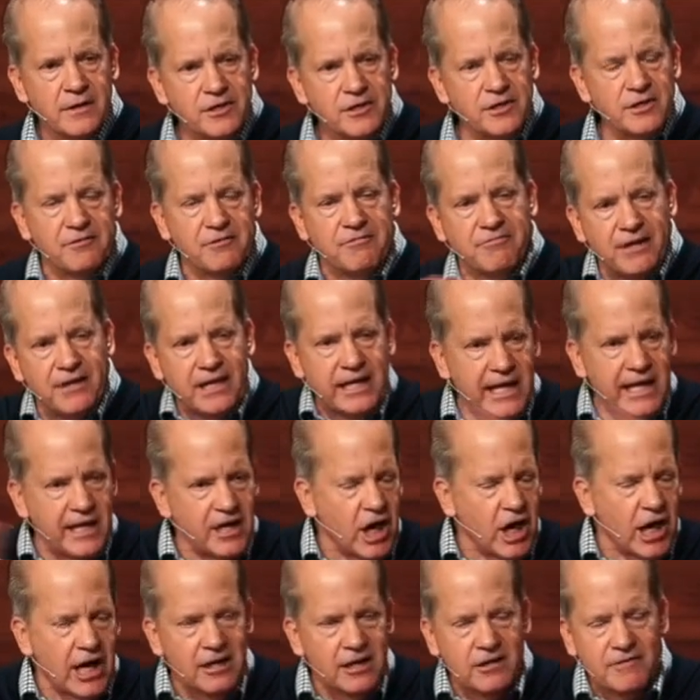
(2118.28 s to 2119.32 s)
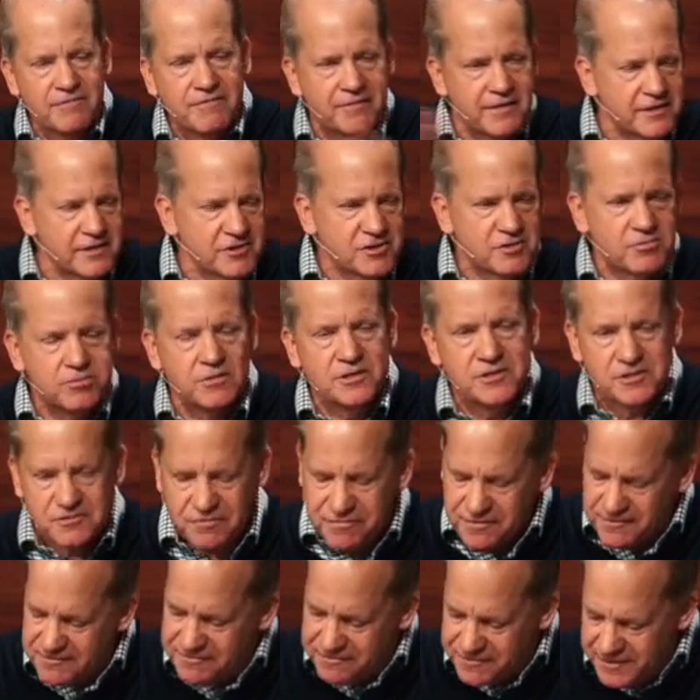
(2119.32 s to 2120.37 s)
you're thinking all of this was
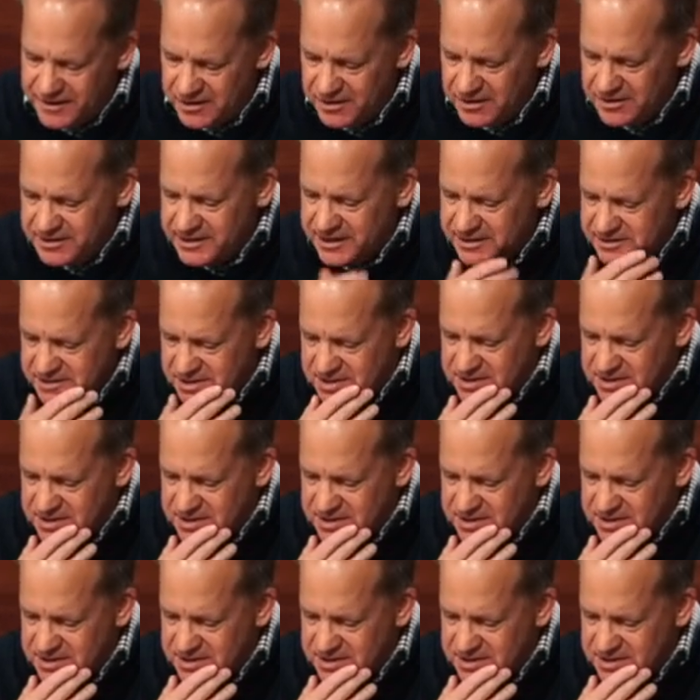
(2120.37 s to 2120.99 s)
fulfilled at